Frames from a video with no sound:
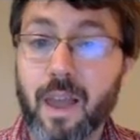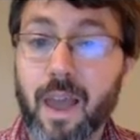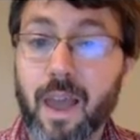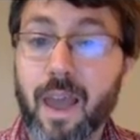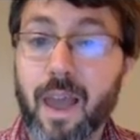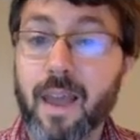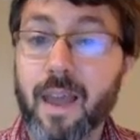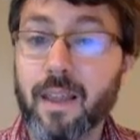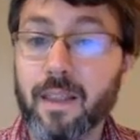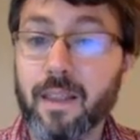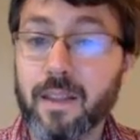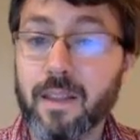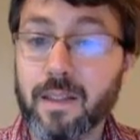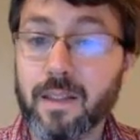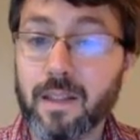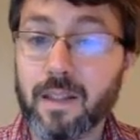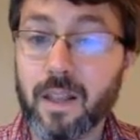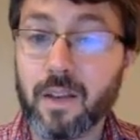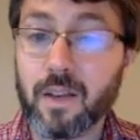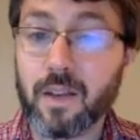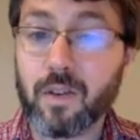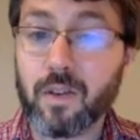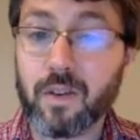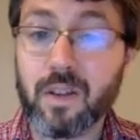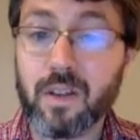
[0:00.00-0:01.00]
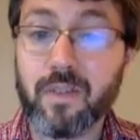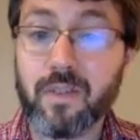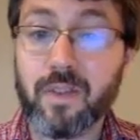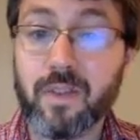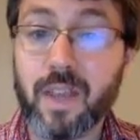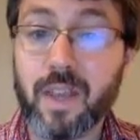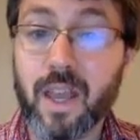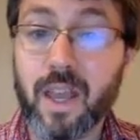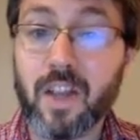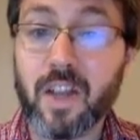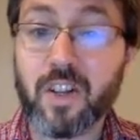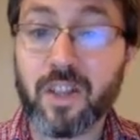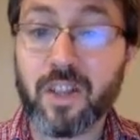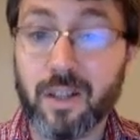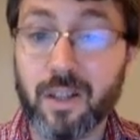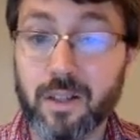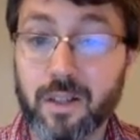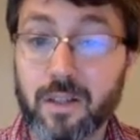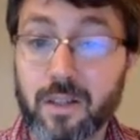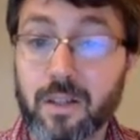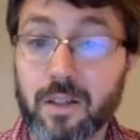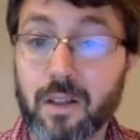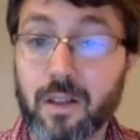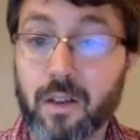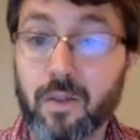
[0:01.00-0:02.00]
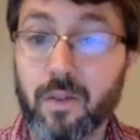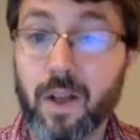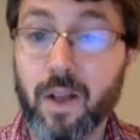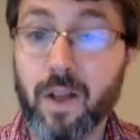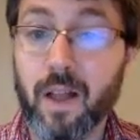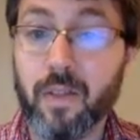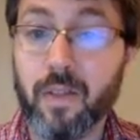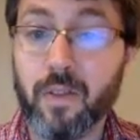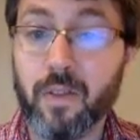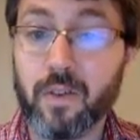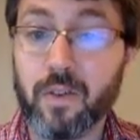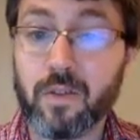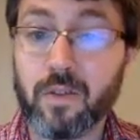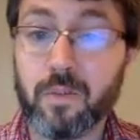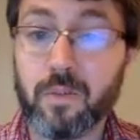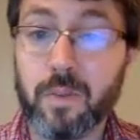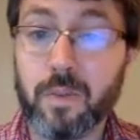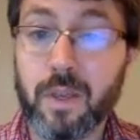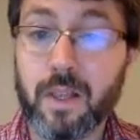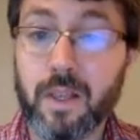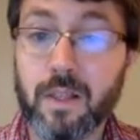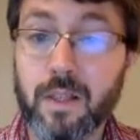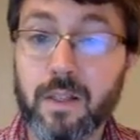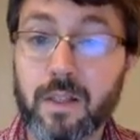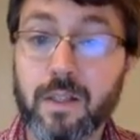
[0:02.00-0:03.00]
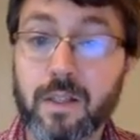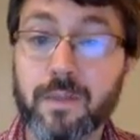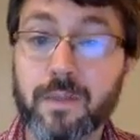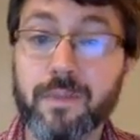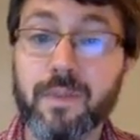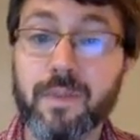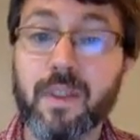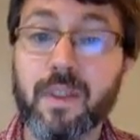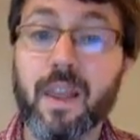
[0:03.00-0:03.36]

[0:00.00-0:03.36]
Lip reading: and the standard deviations around those means,